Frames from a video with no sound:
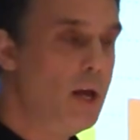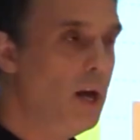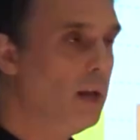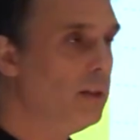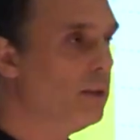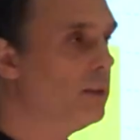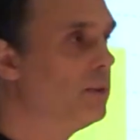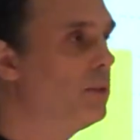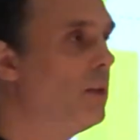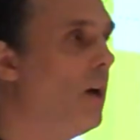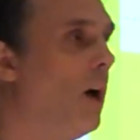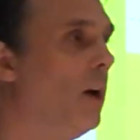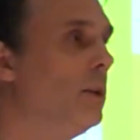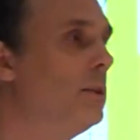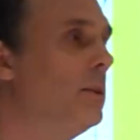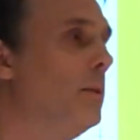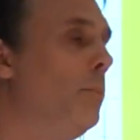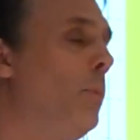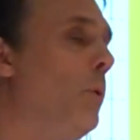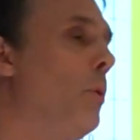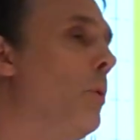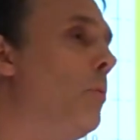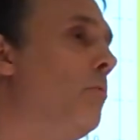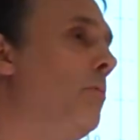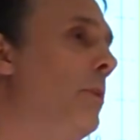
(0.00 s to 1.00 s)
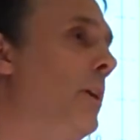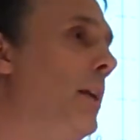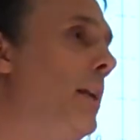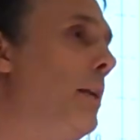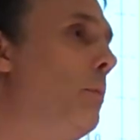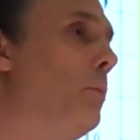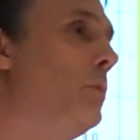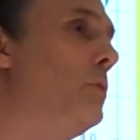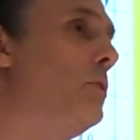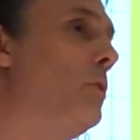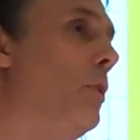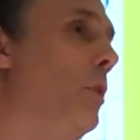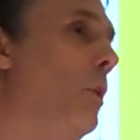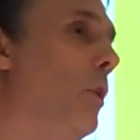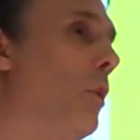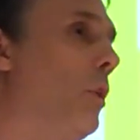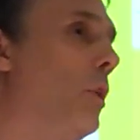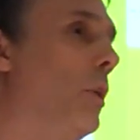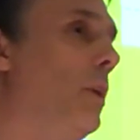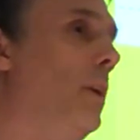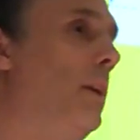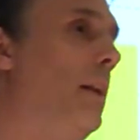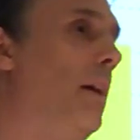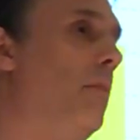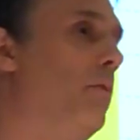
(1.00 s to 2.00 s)
And the starting point really was to
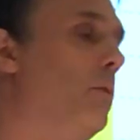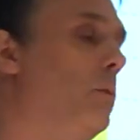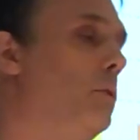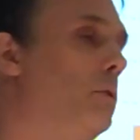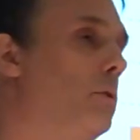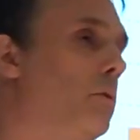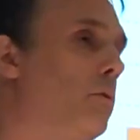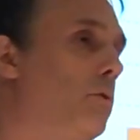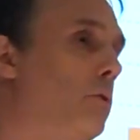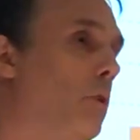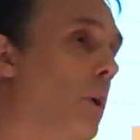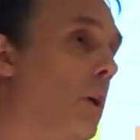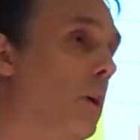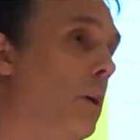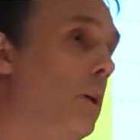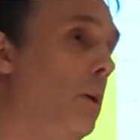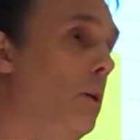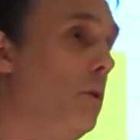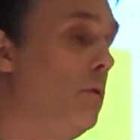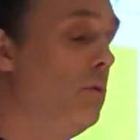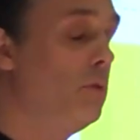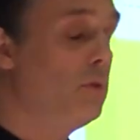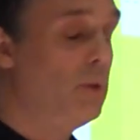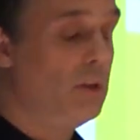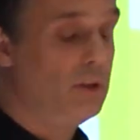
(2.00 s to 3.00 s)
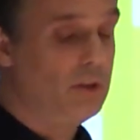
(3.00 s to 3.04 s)
look at levels of drug use.